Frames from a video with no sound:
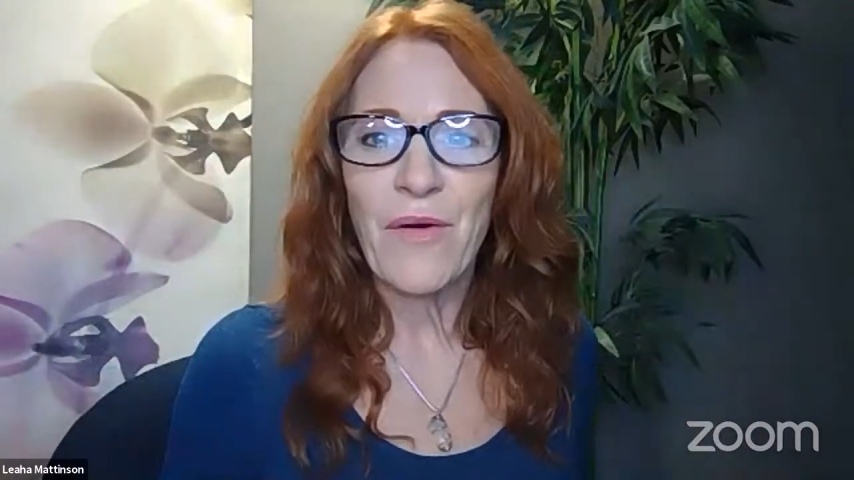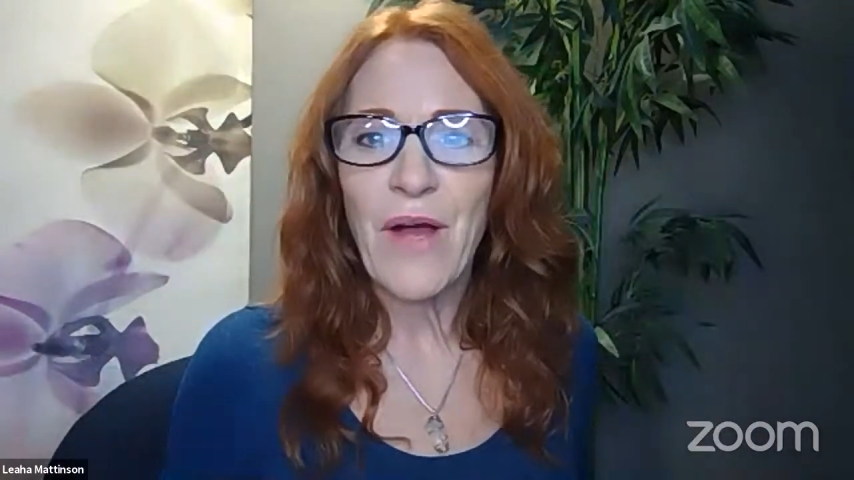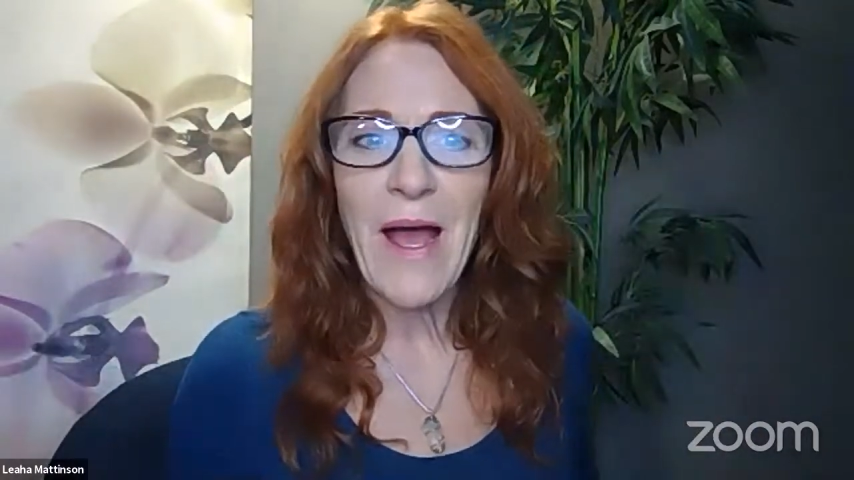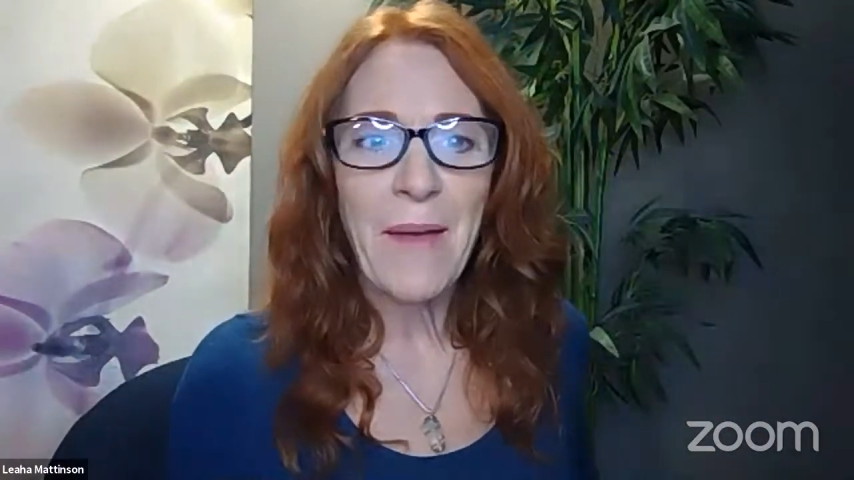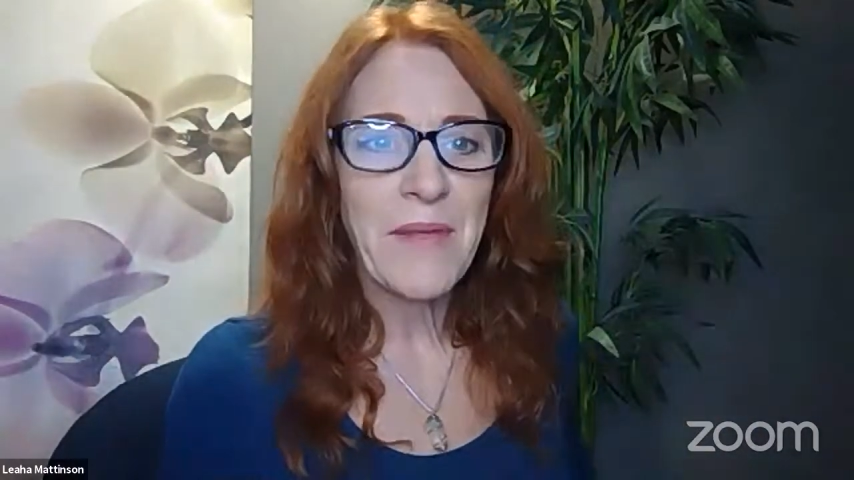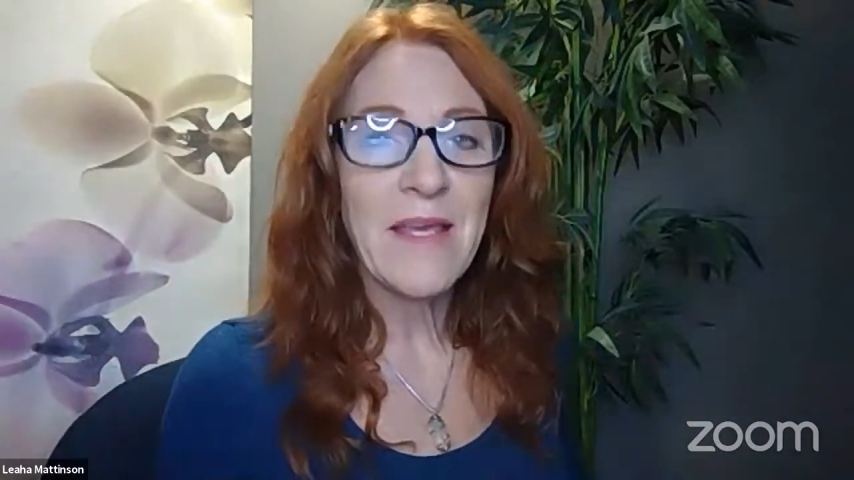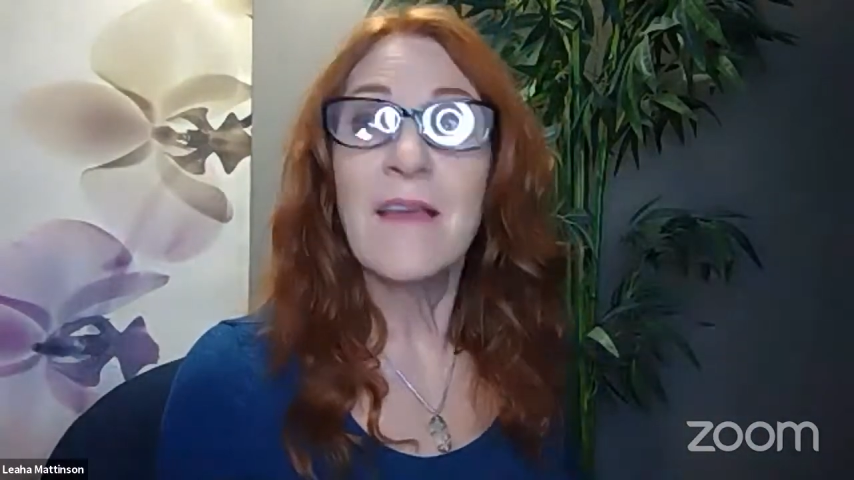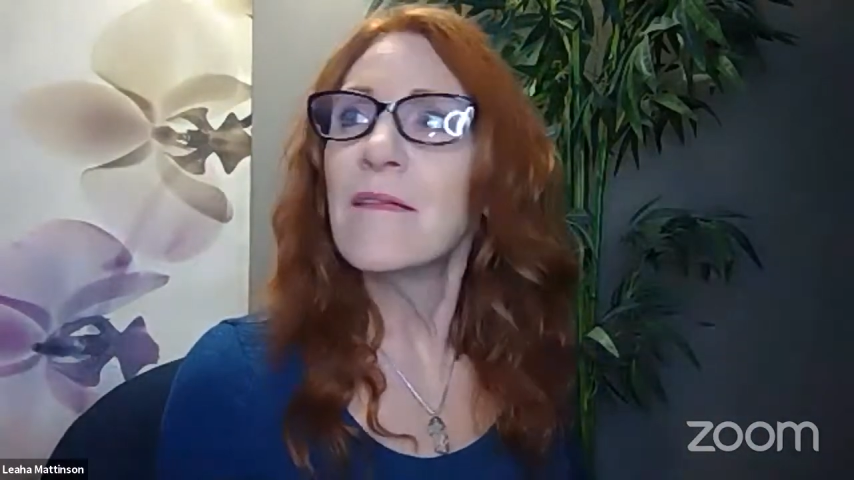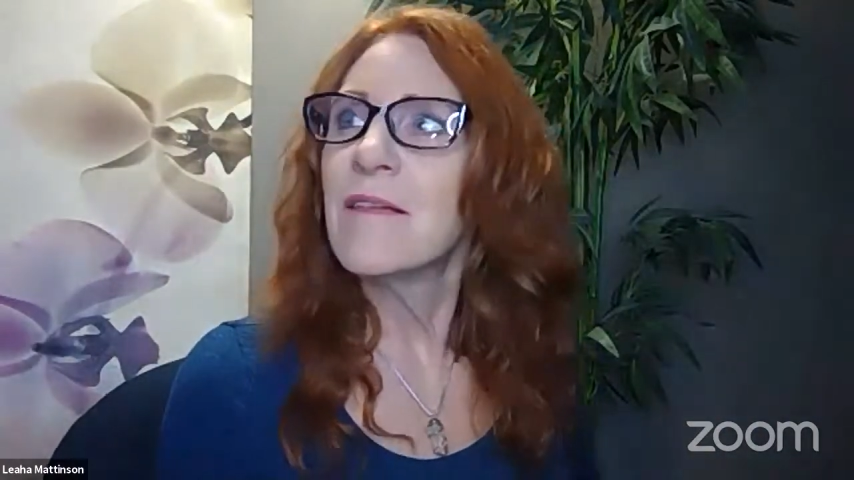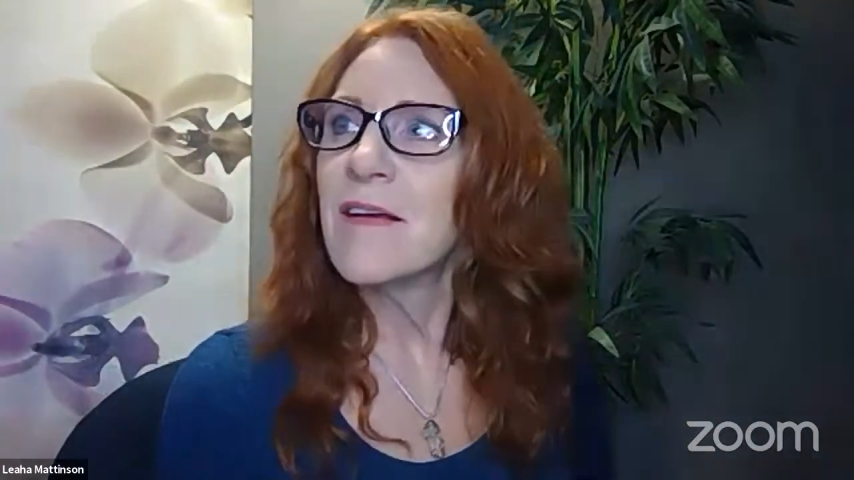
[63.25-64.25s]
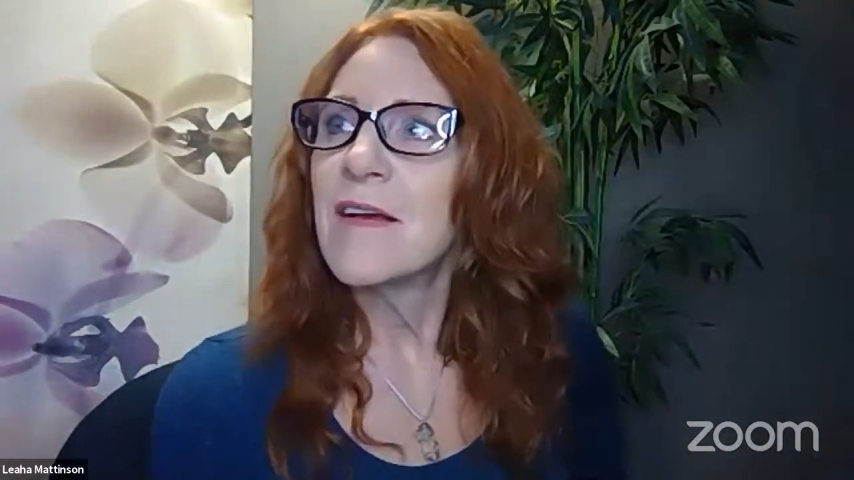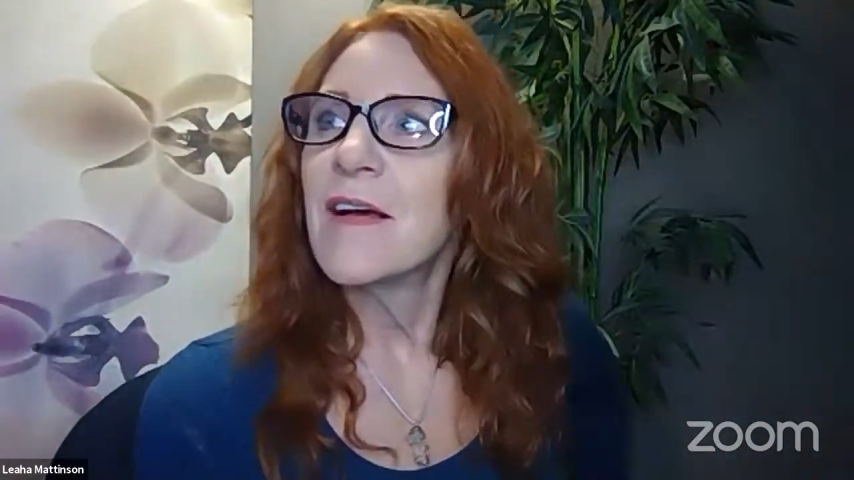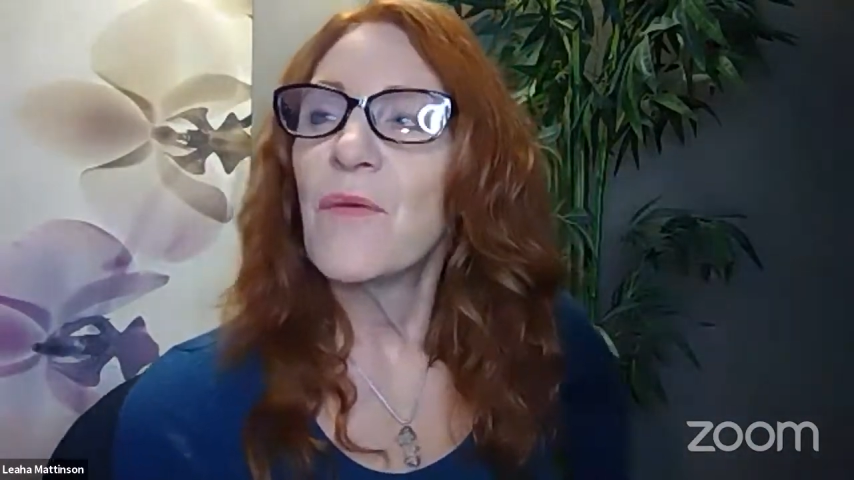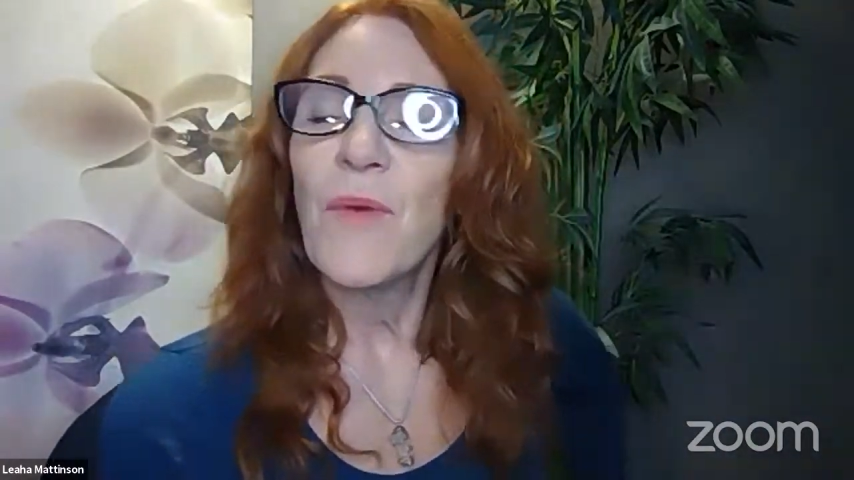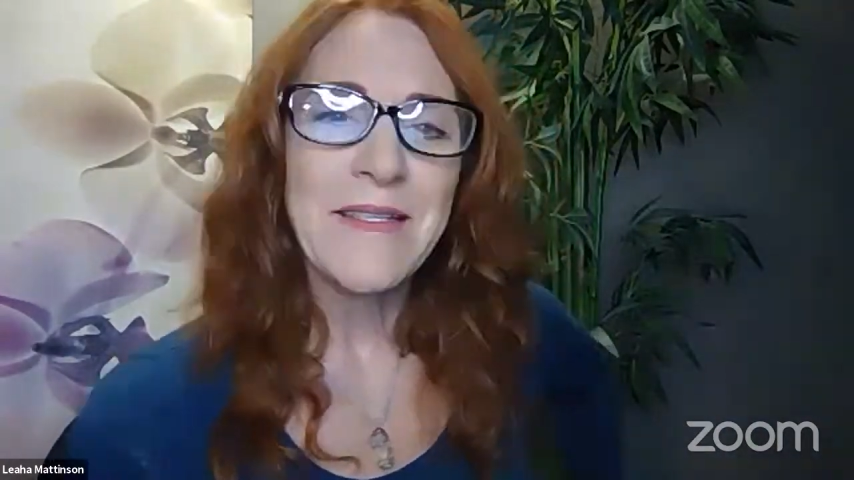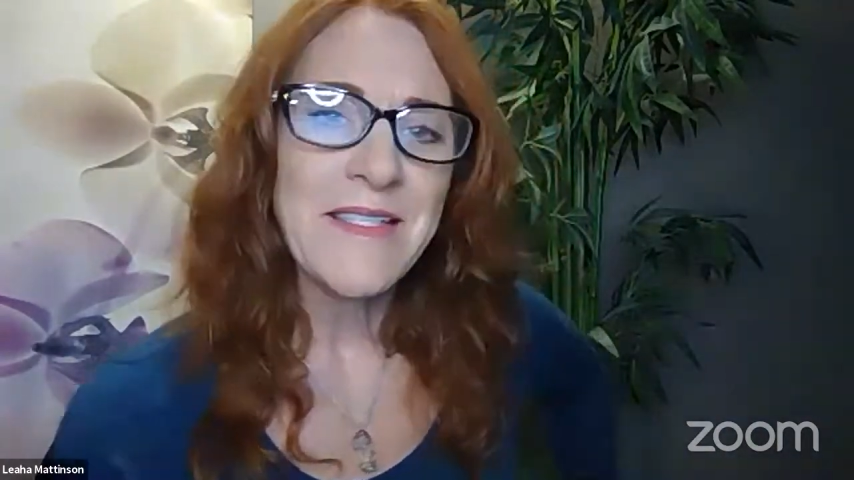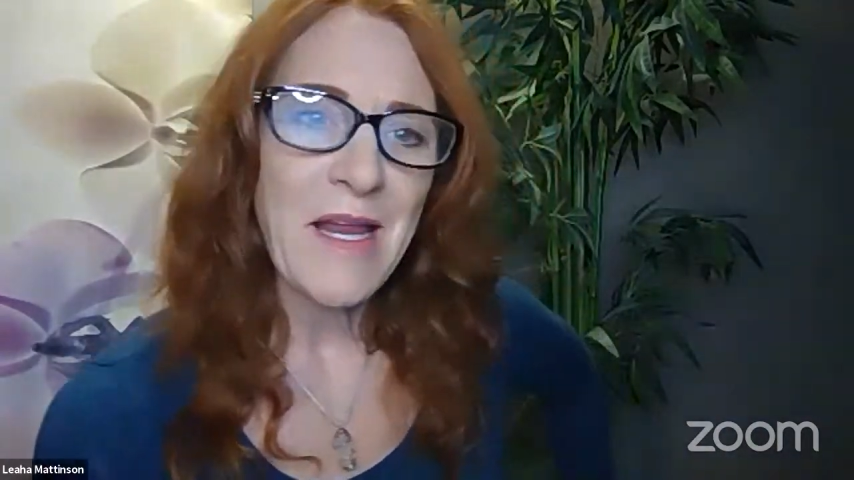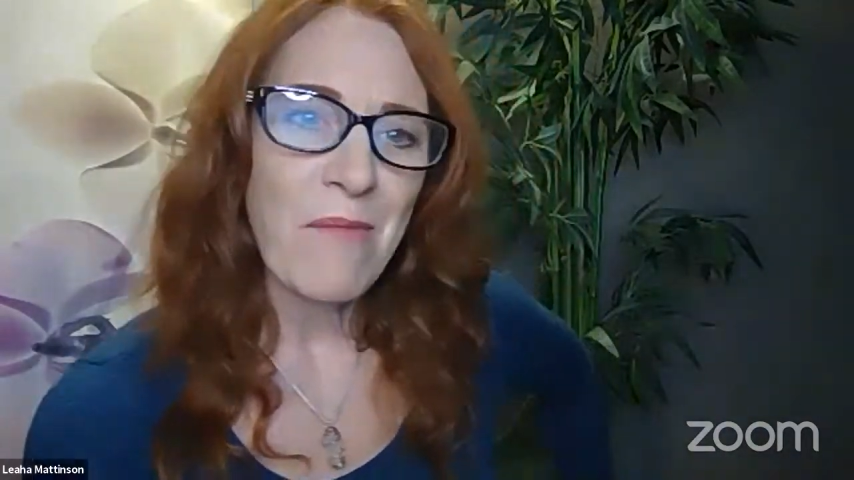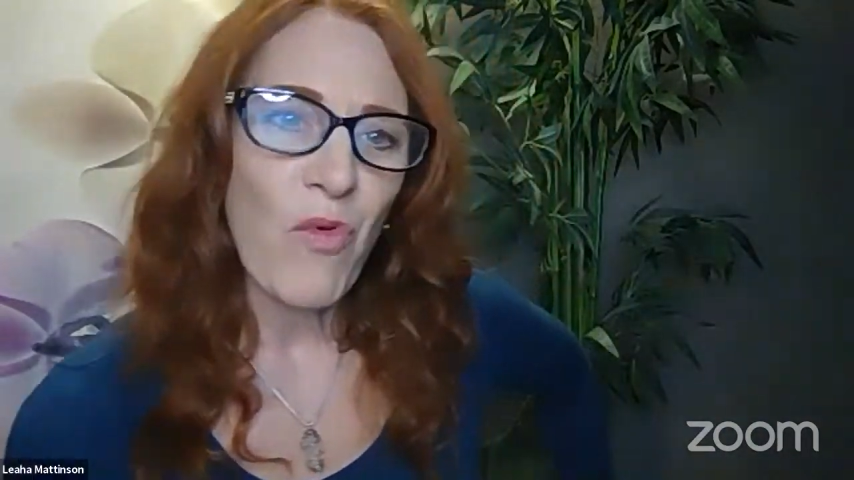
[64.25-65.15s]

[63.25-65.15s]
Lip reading: Happy Wednesday